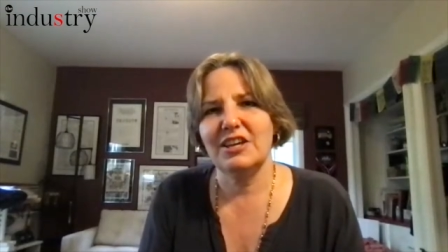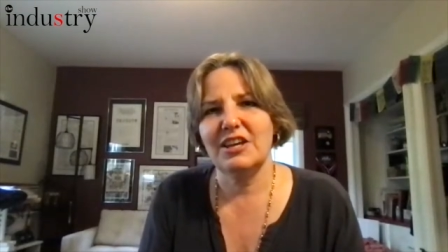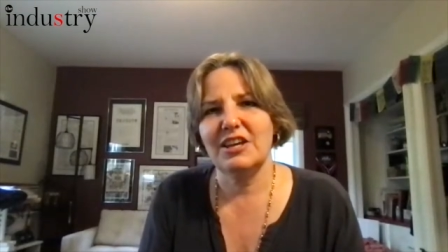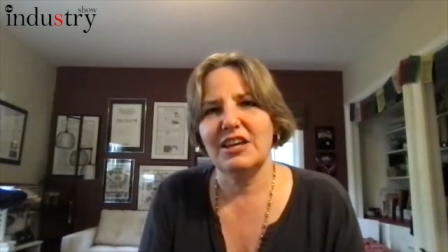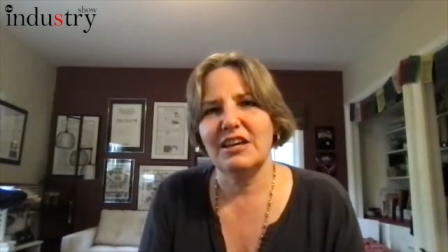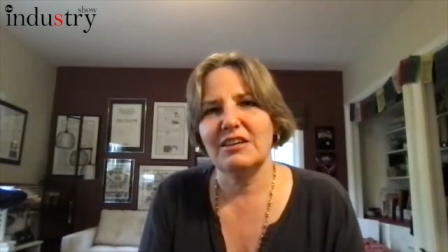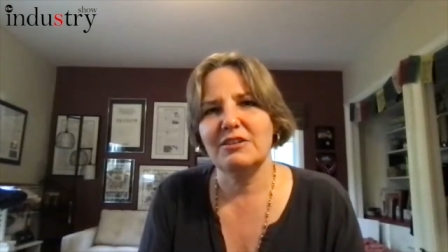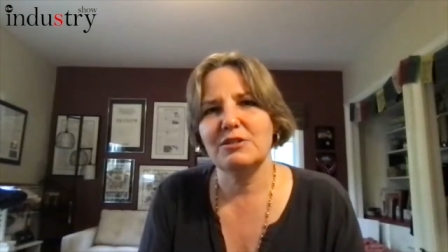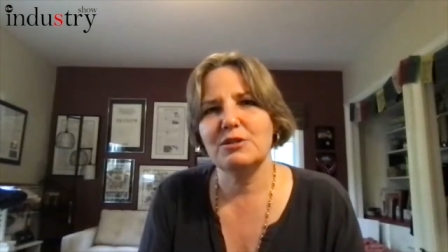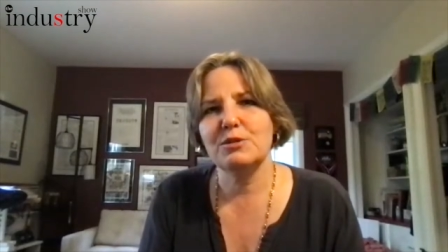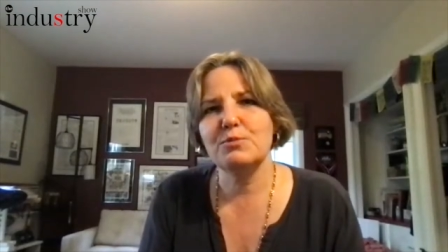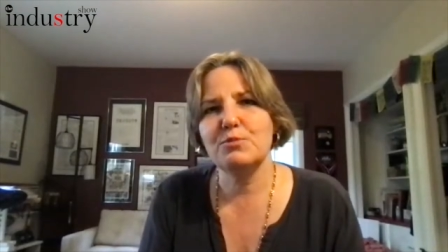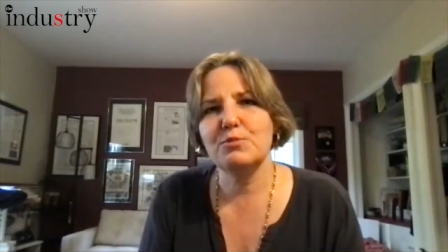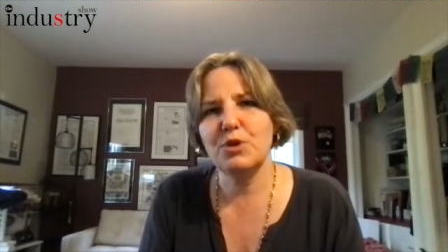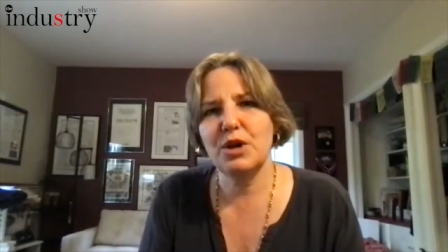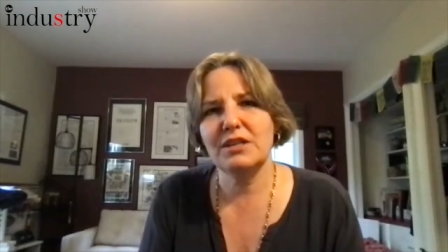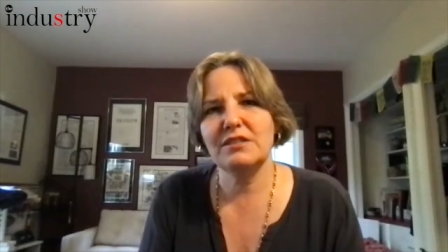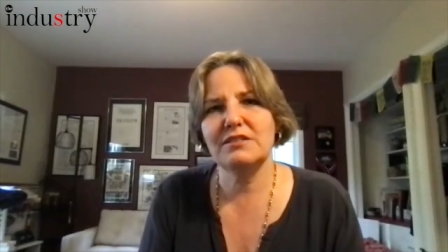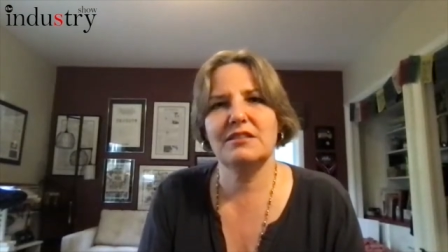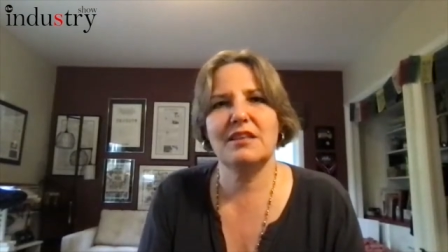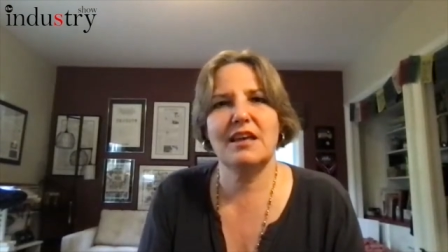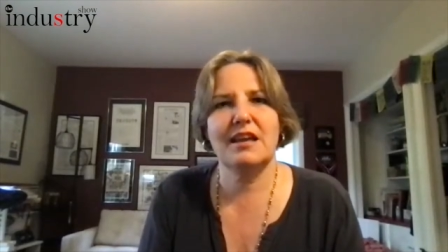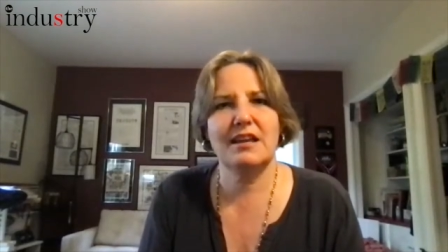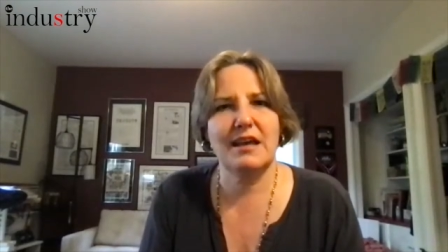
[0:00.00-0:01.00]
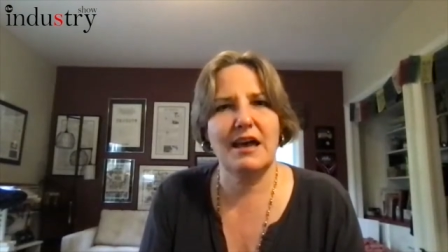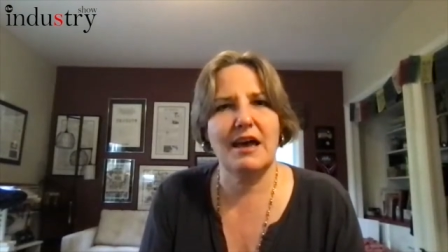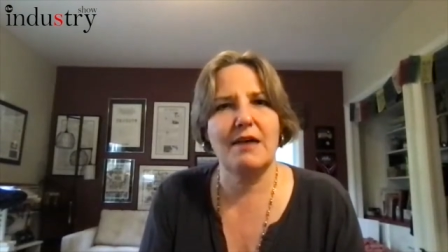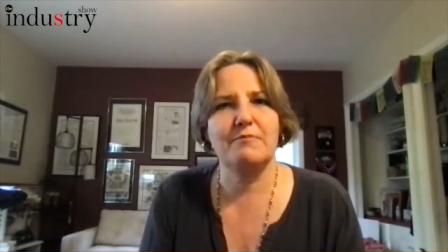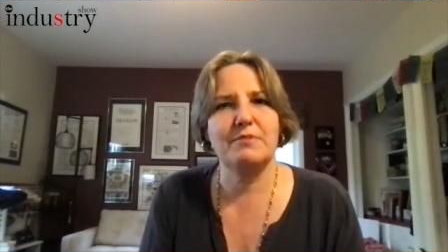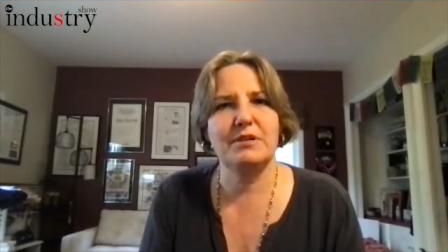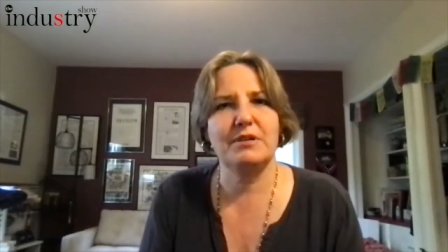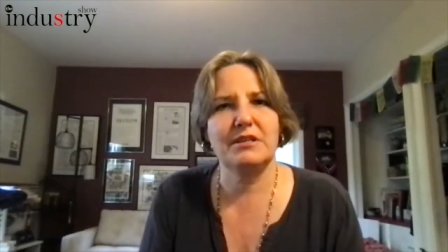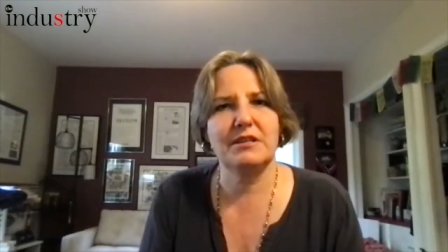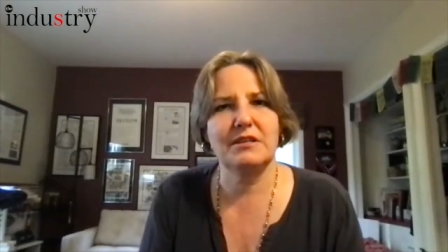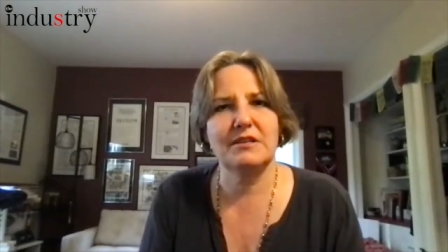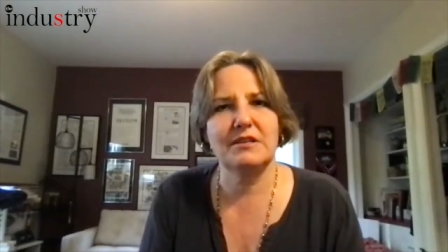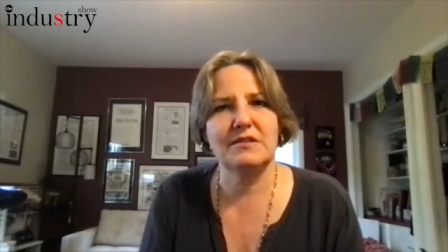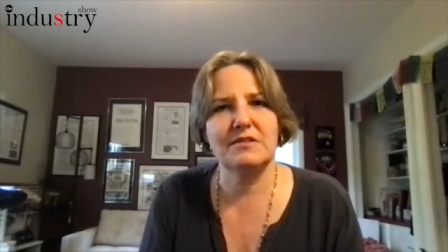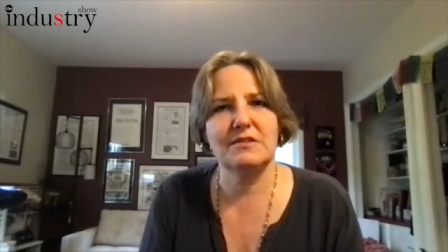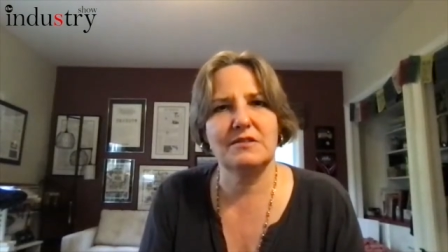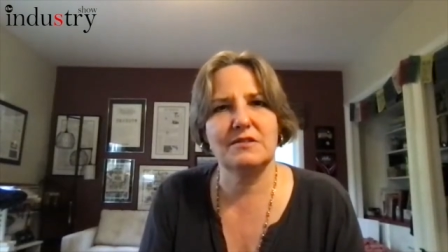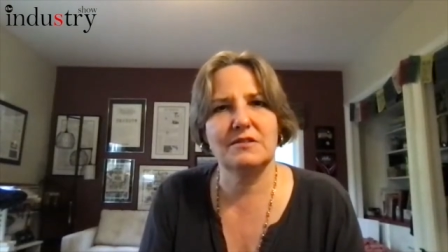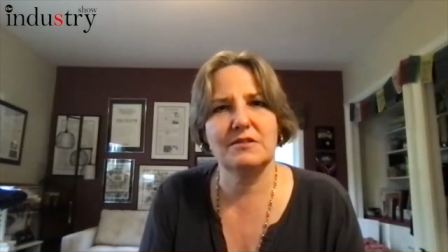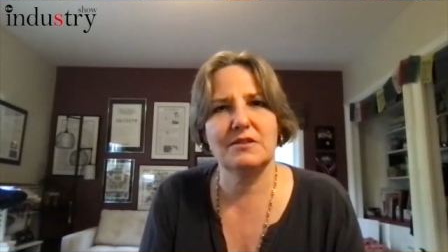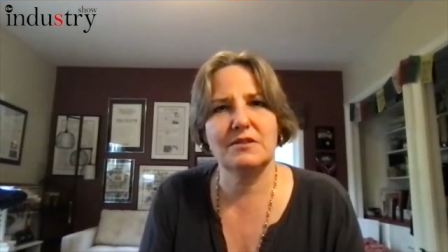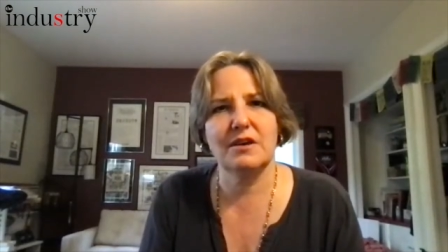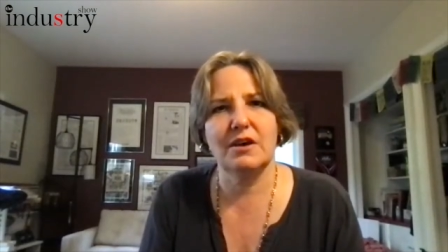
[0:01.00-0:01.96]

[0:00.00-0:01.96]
expressed that happiness